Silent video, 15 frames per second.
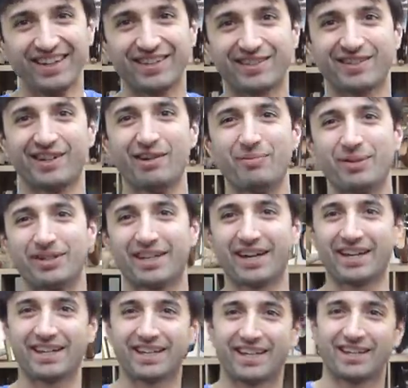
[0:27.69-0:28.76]
so I've been
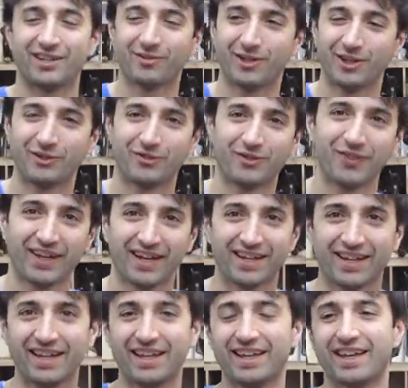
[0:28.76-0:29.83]
kind of getting ready for
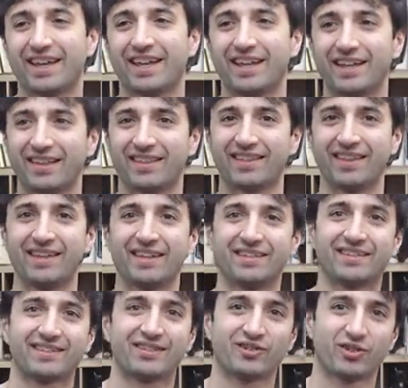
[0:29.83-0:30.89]
that getting
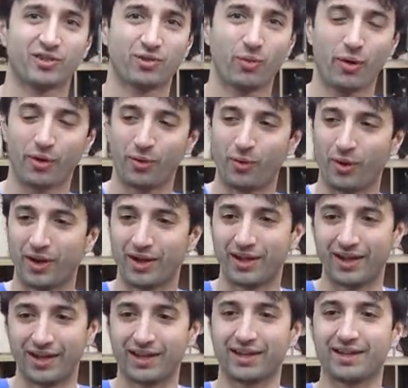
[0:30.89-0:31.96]
things squared away
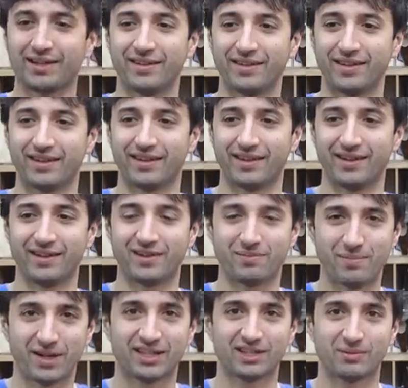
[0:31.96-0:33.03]
and uh, just
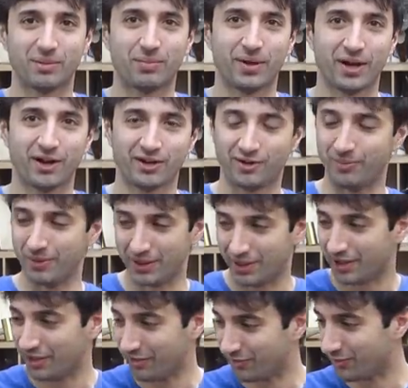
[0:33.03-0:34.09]
mentally prepared to be
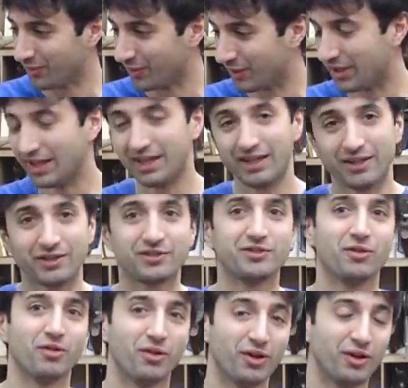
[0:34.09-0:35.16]
gone for
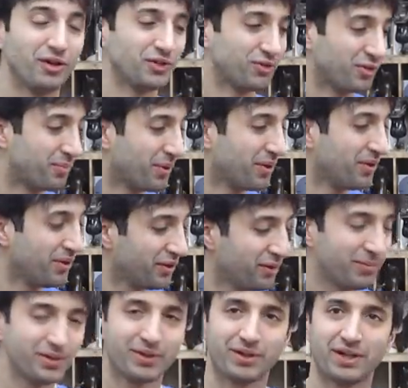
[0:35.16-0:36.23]
so long. So it's been a little
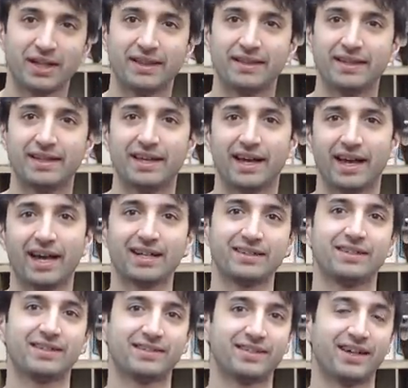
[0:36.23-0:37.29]
bit on the
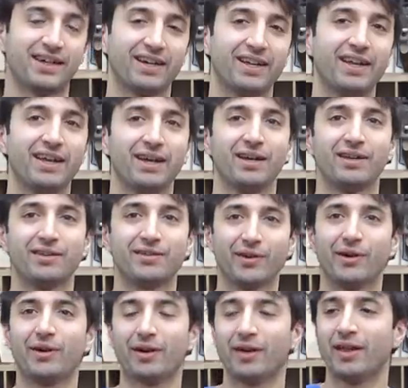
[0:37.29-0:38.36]
hectic side.
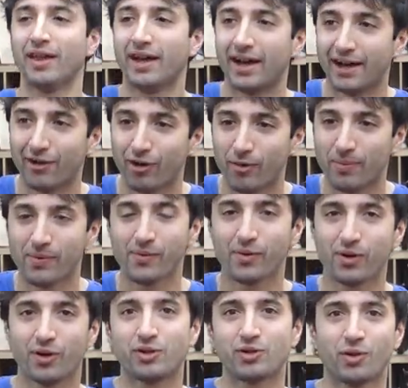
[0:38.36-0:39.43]
So I hope
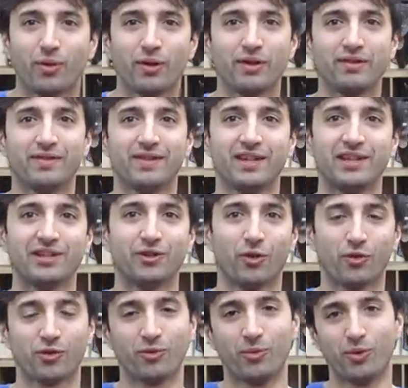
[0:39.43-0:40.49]
everyone enjoyed the
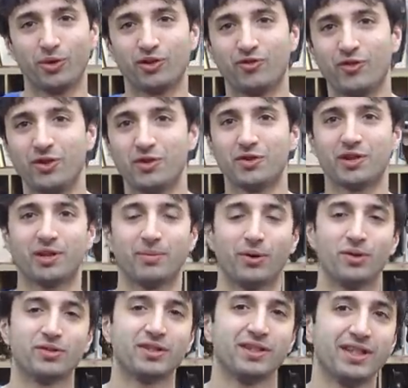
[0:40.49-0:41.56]
Northern Woods video that I
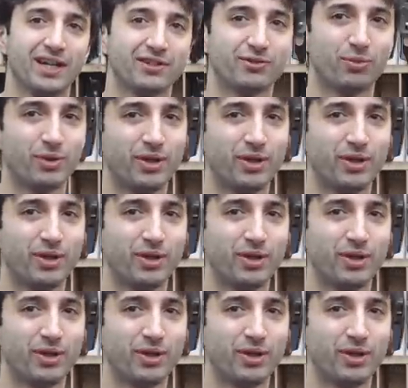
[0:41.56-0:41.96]
posted last